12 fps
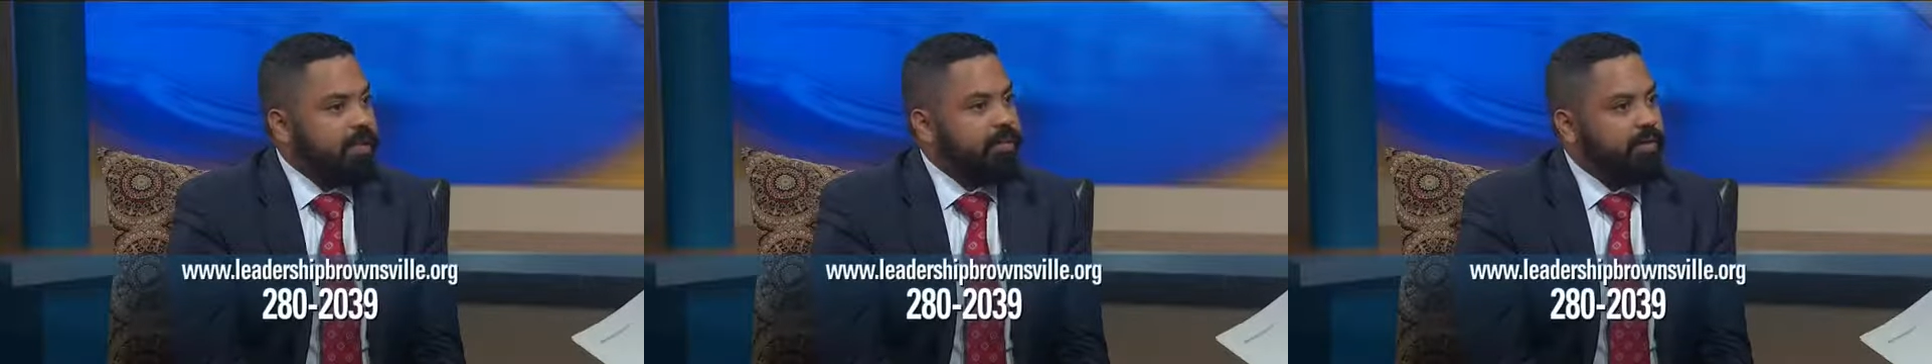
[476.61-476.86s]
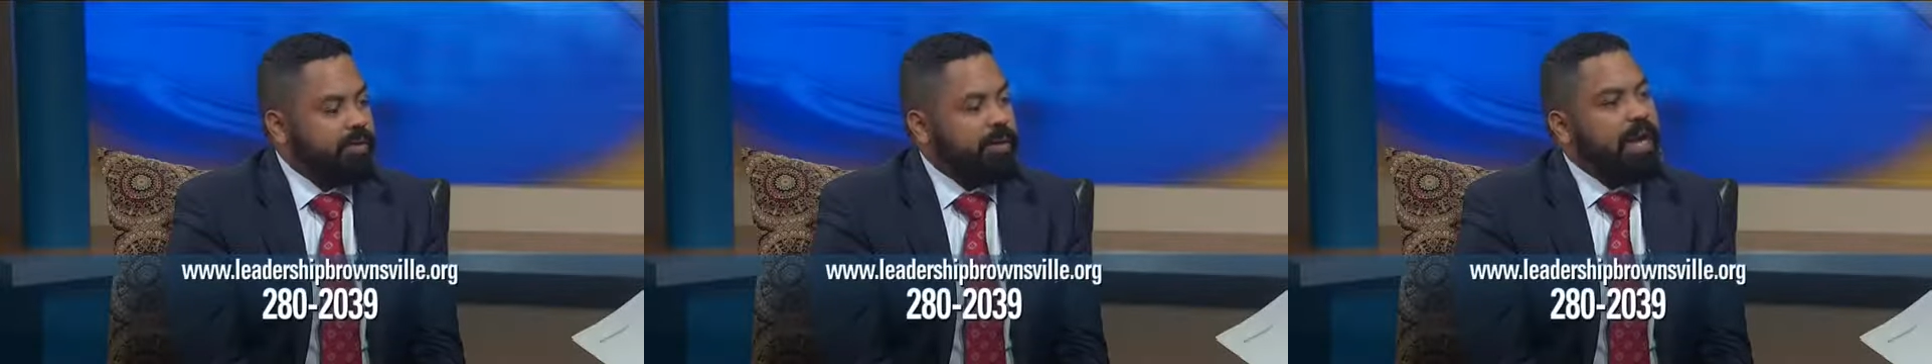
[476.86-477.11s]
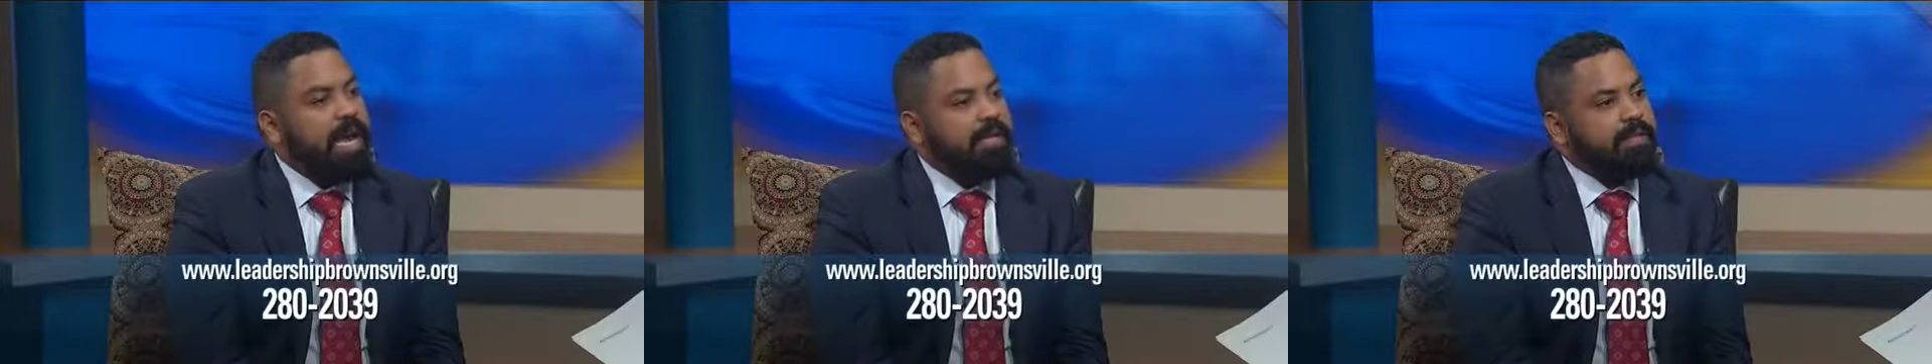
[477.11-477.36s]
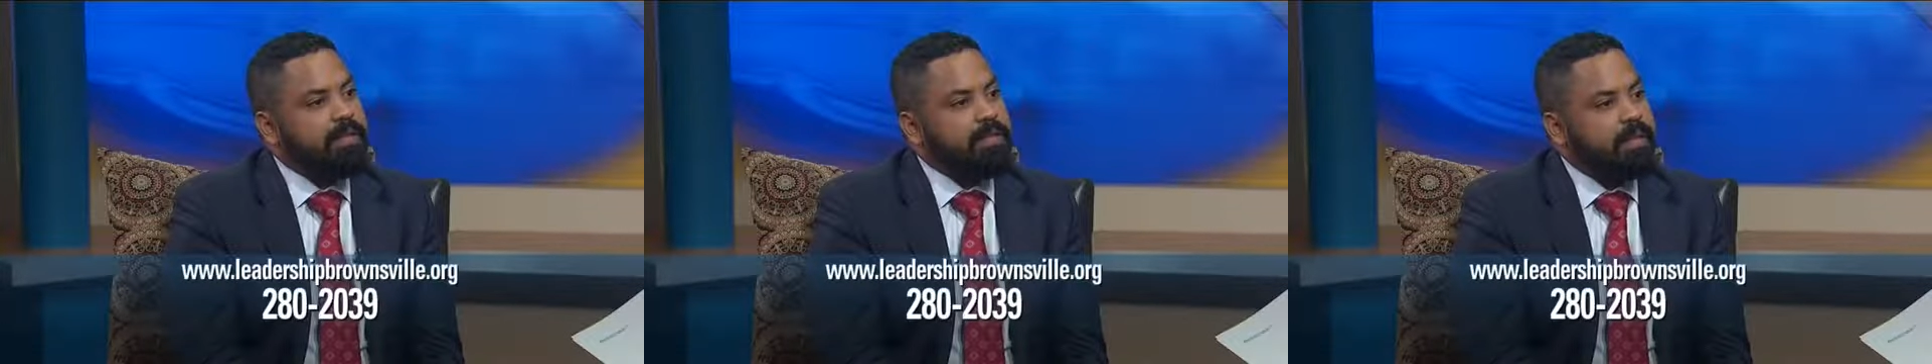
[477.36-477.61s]
and we're very
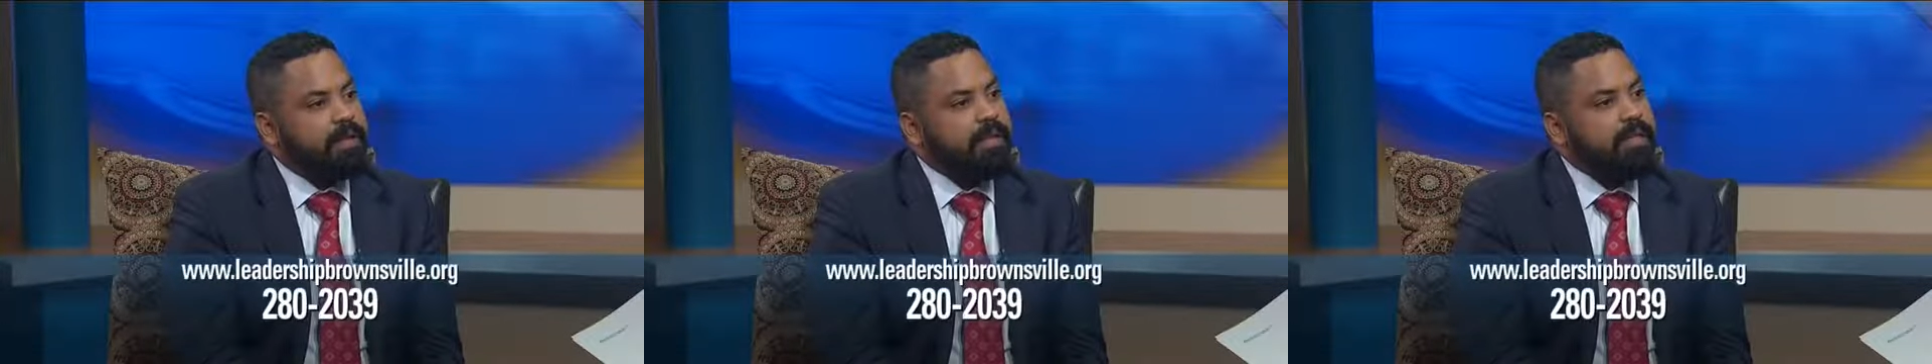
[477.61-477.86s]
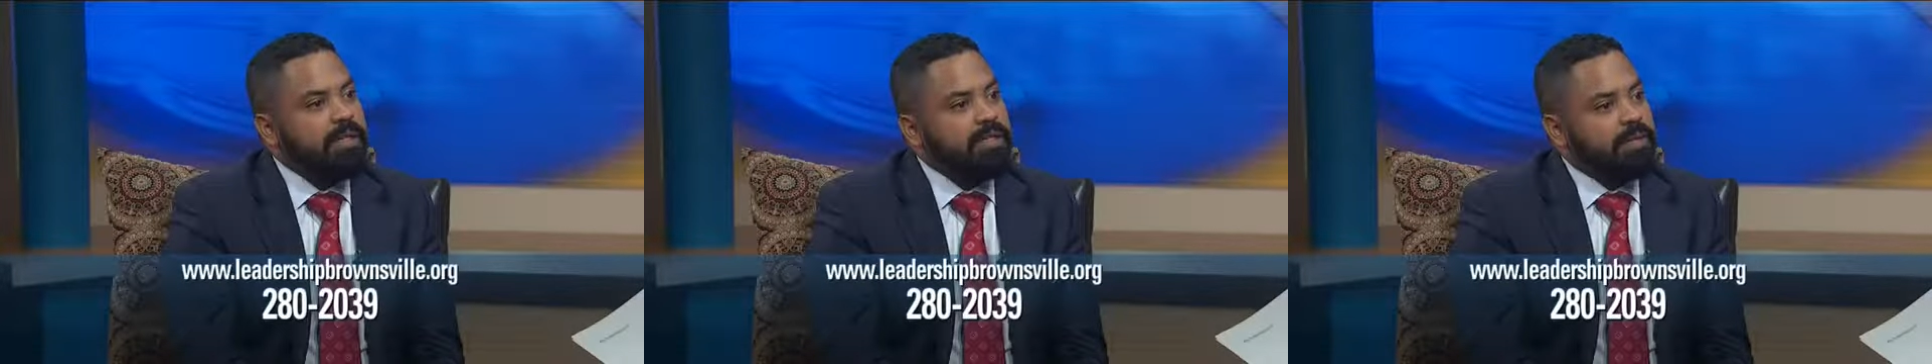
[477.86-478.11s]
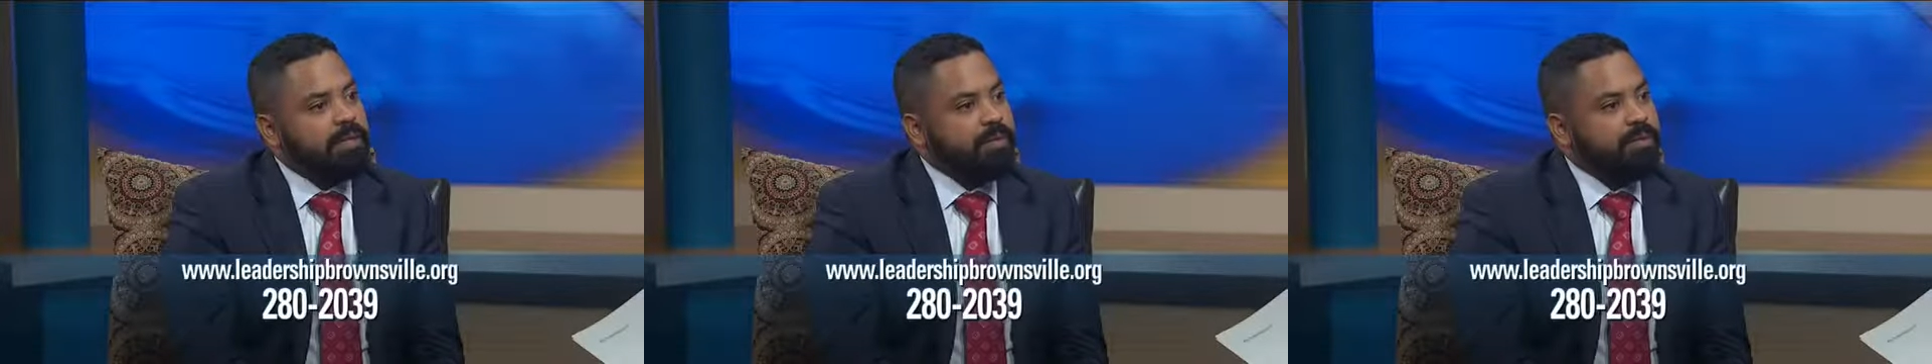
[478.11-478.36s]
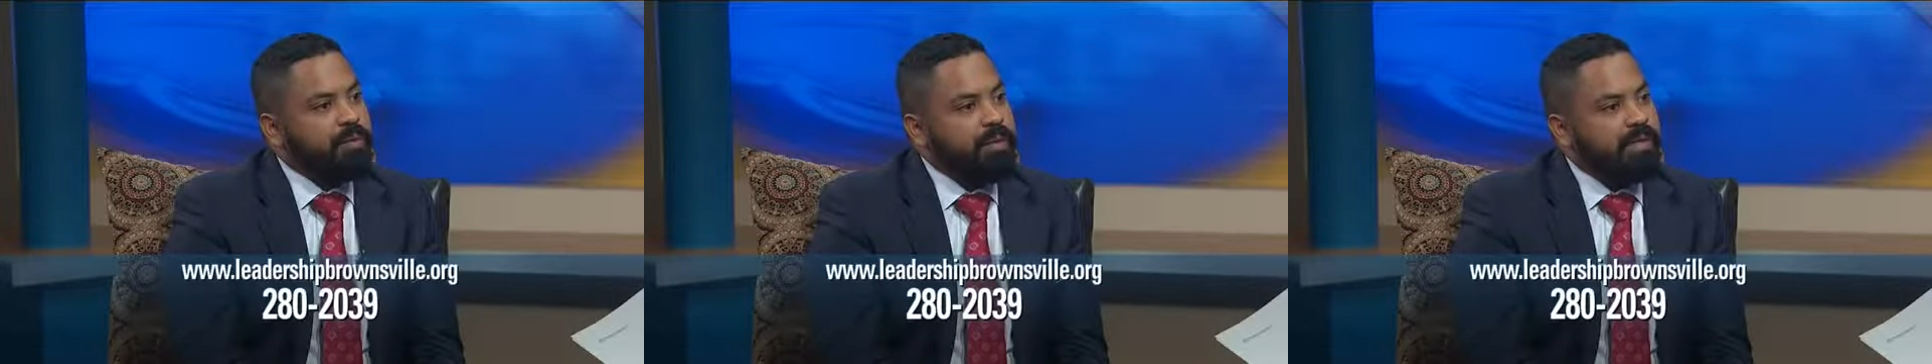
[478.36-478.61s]
active on
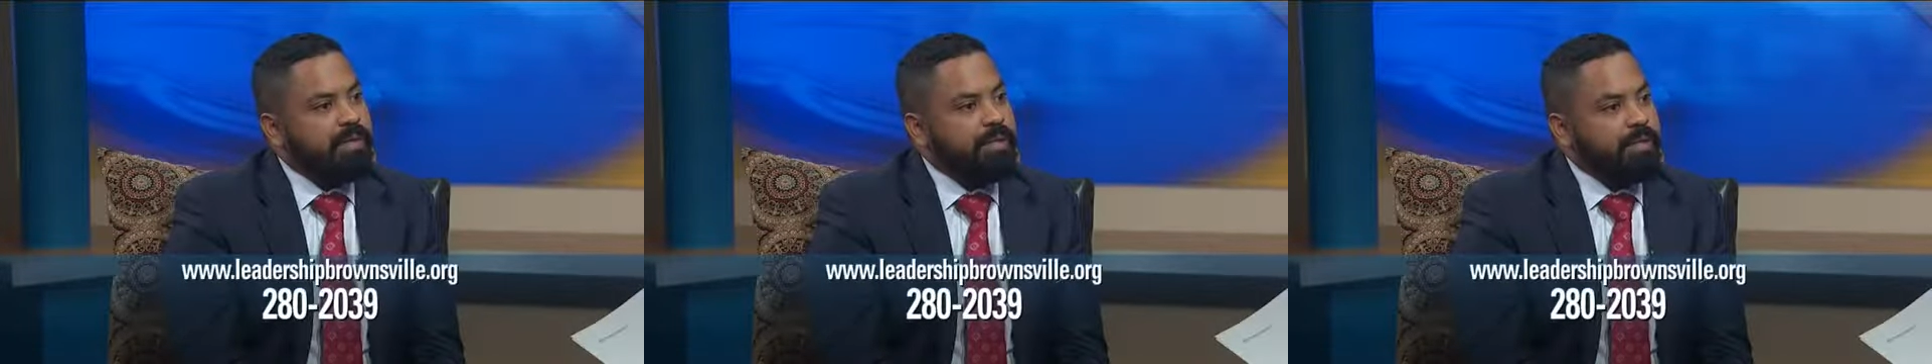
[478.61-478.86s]
social media there.